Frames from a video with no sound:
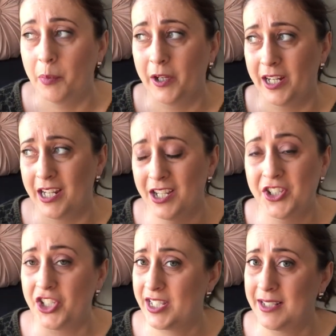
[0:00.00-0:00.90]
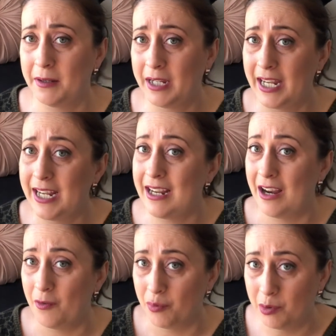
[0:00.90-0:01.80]
he's just getting
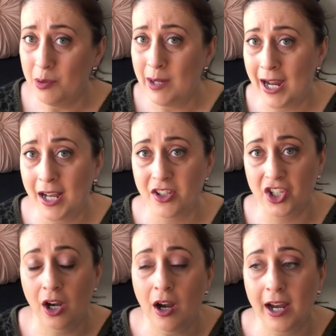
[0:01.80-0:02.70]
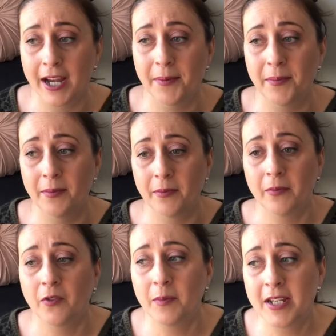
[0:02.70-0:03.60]
a real hard time
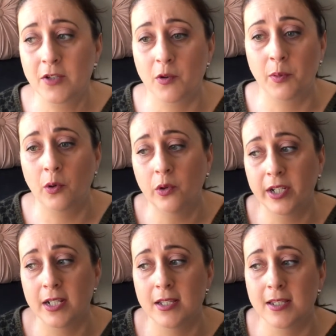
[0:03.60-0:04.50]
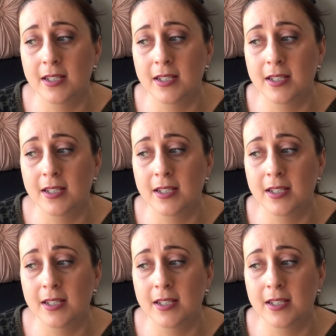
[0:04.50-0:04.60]
from these reporters.